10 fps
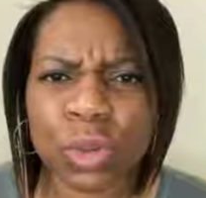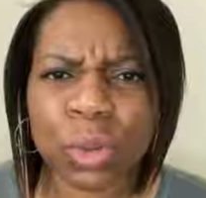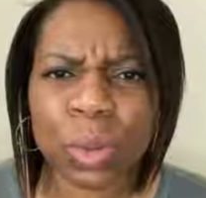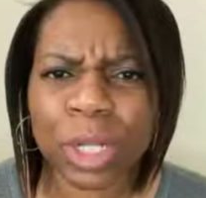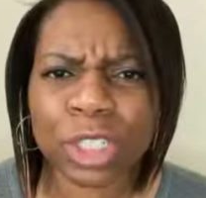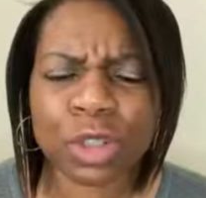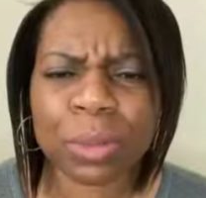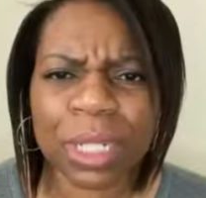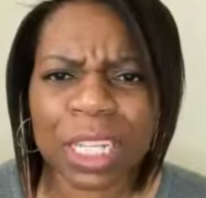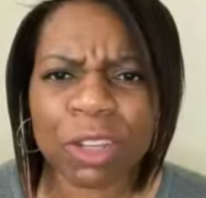do with what you're
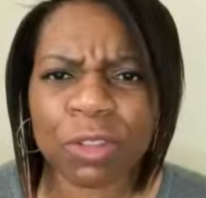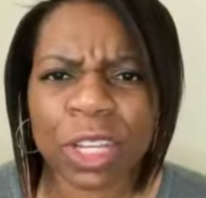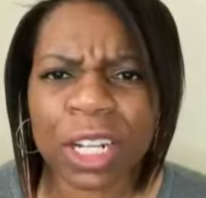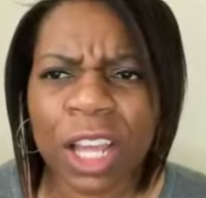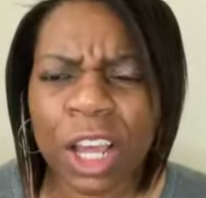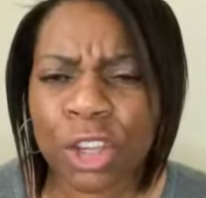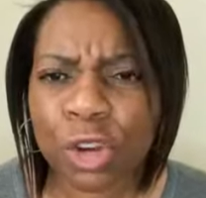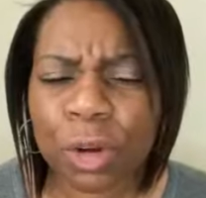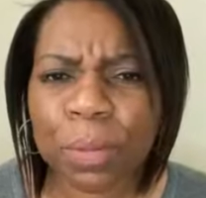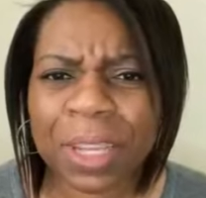believing,
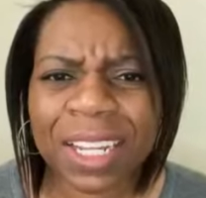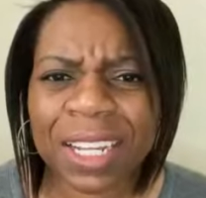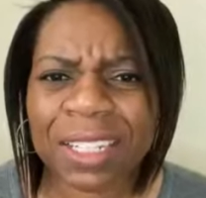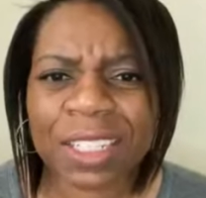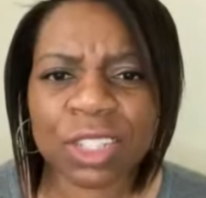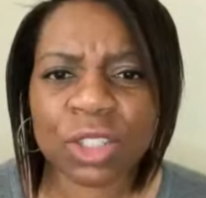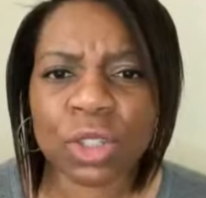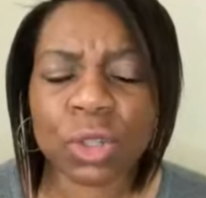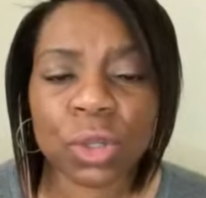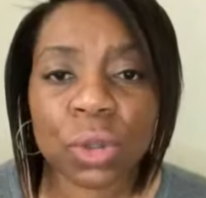your obedience
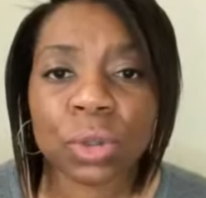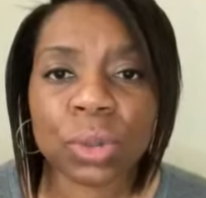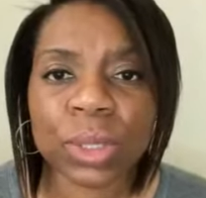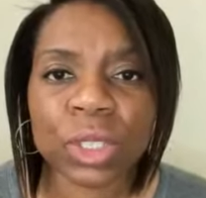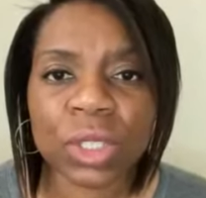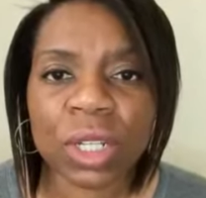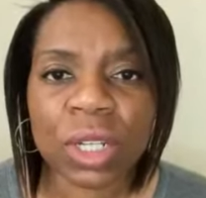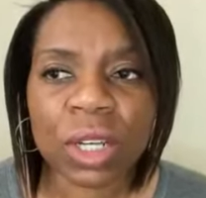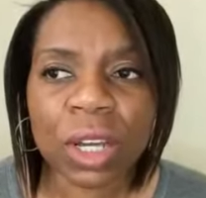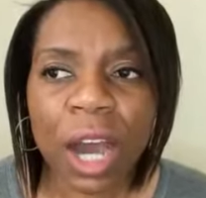is huge.
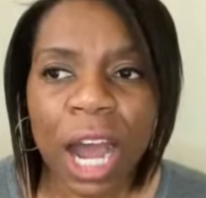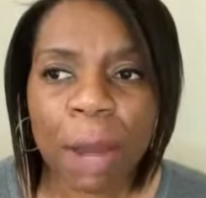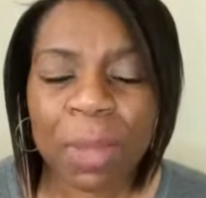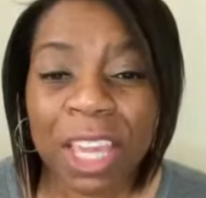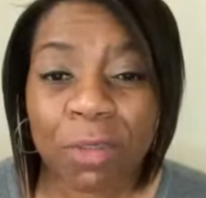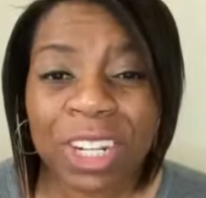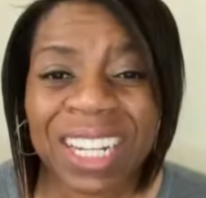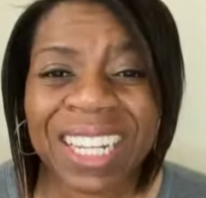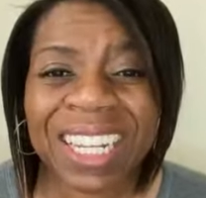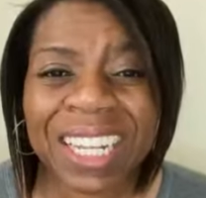Um, even
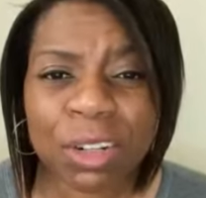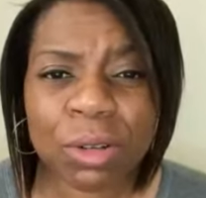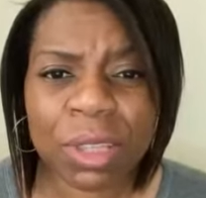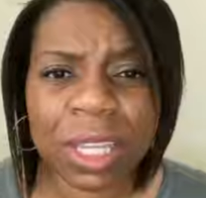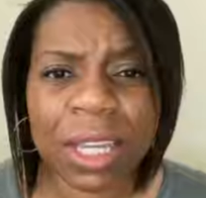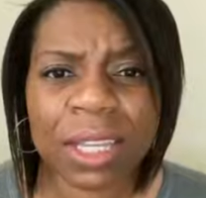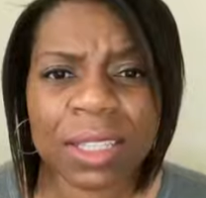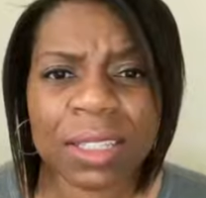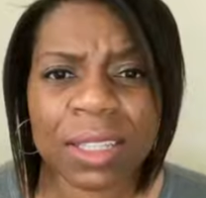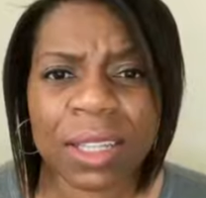in little
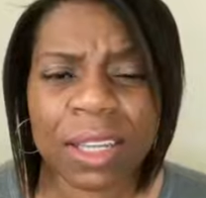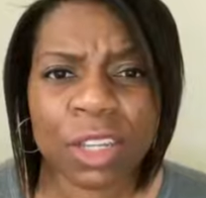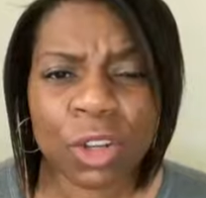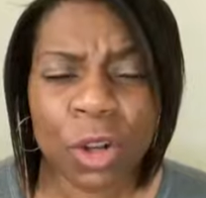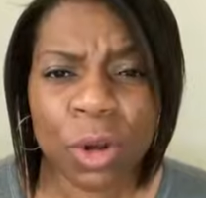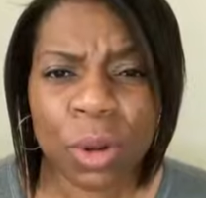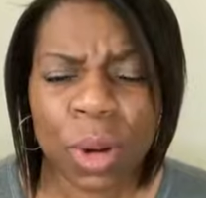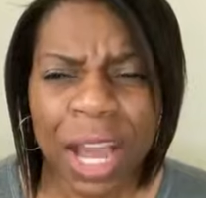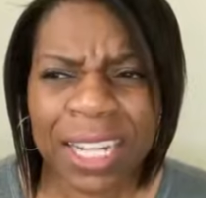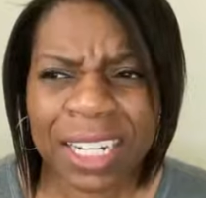things. You
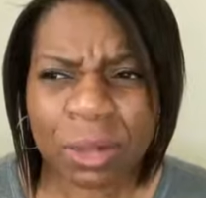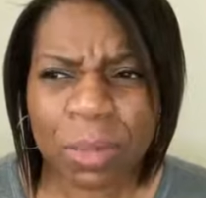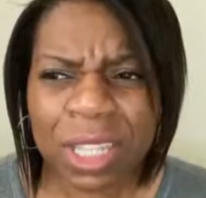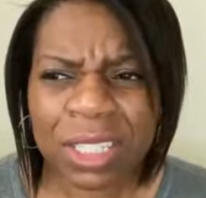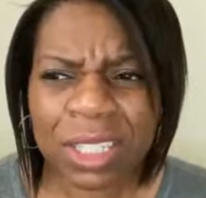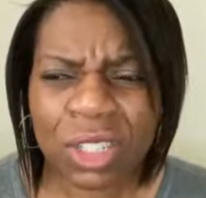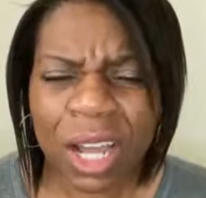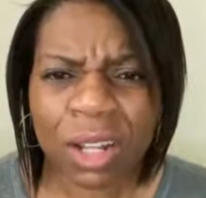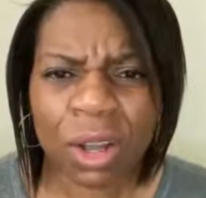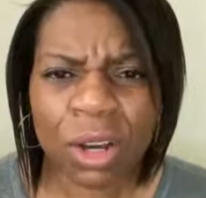know, I did a message
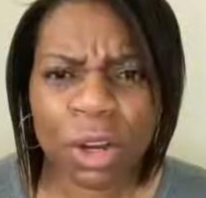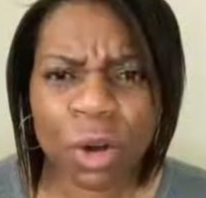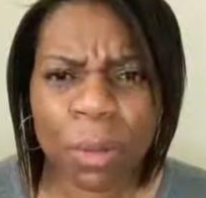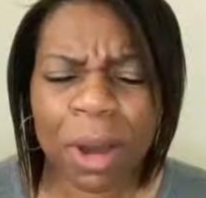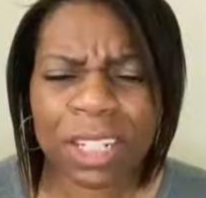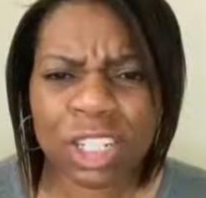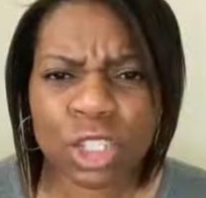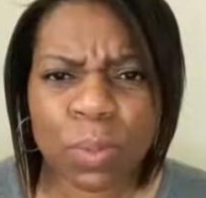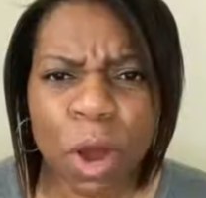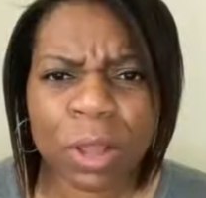not long ago about the
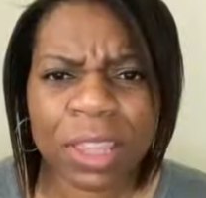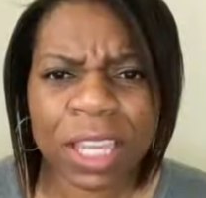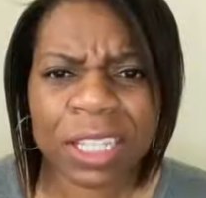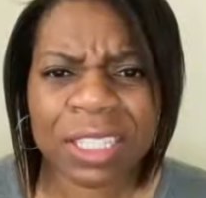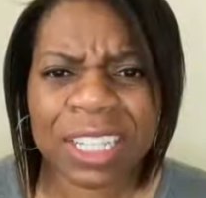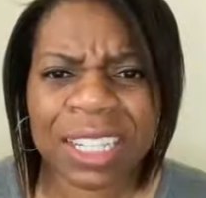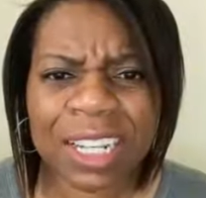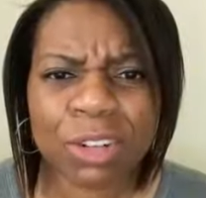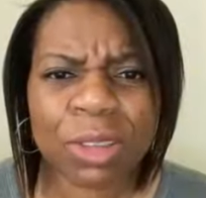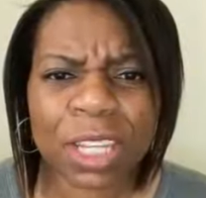small things. The
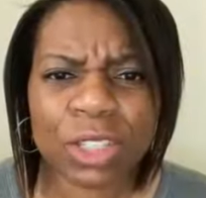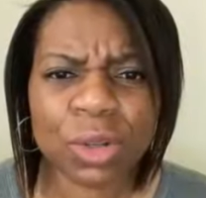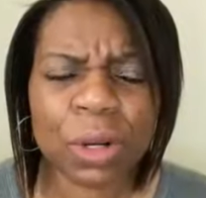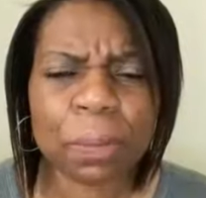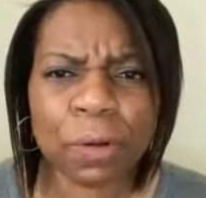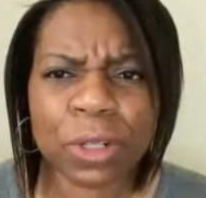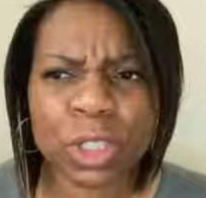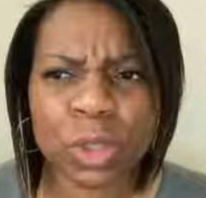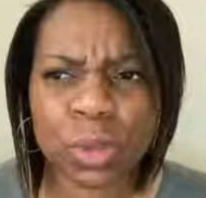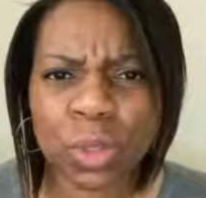little things are
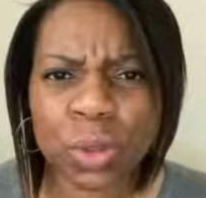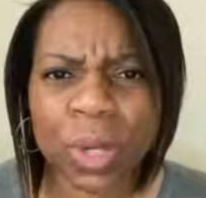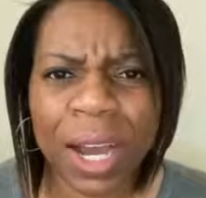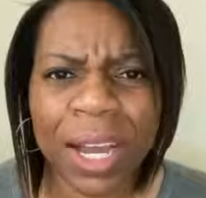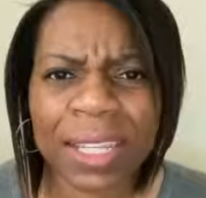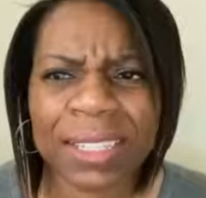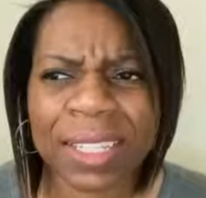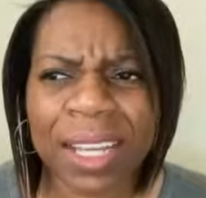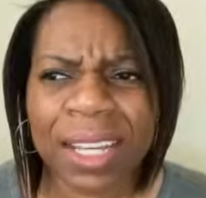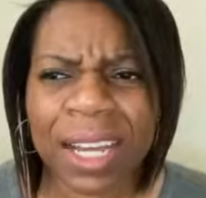important to you guys.
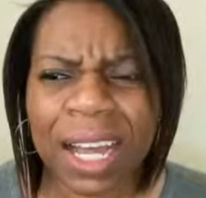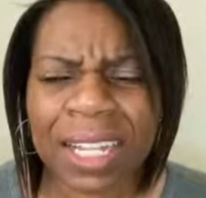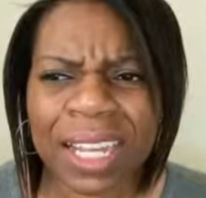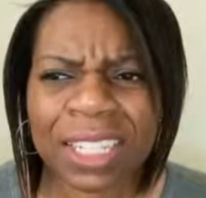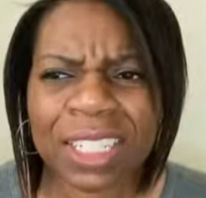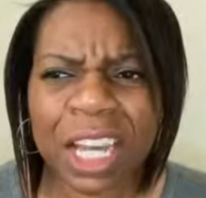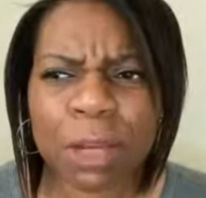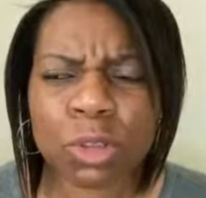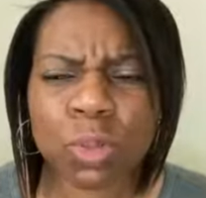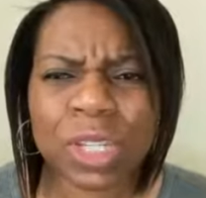A lot of
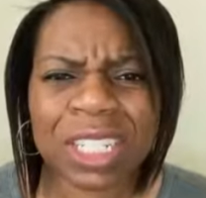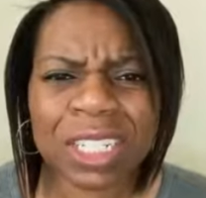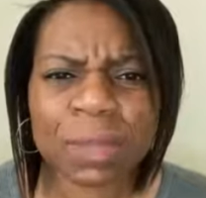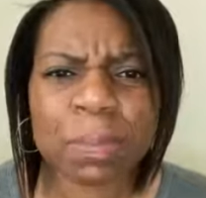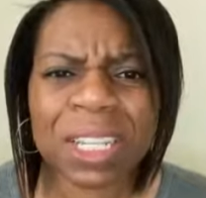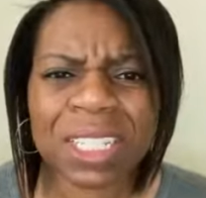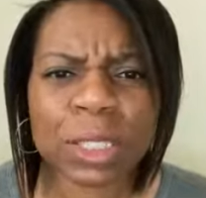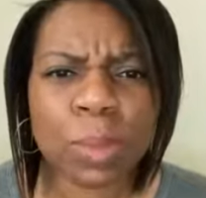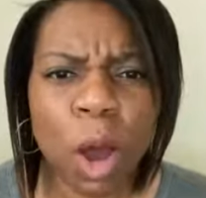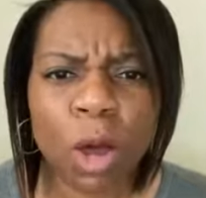times we dismiss
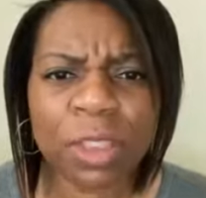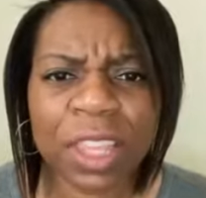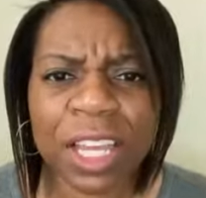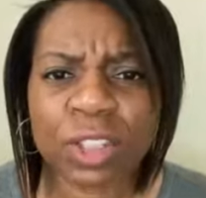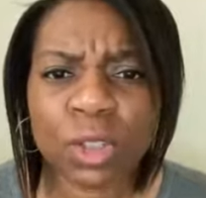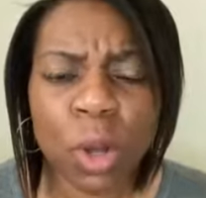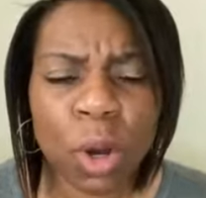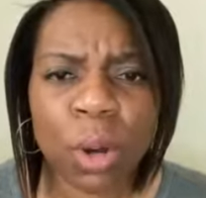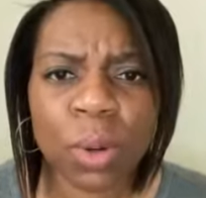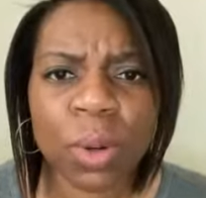small things.
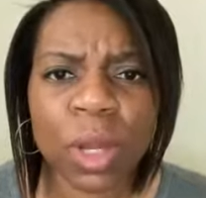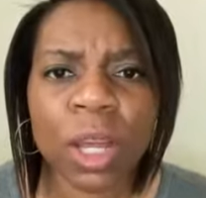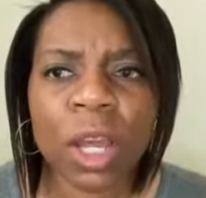No,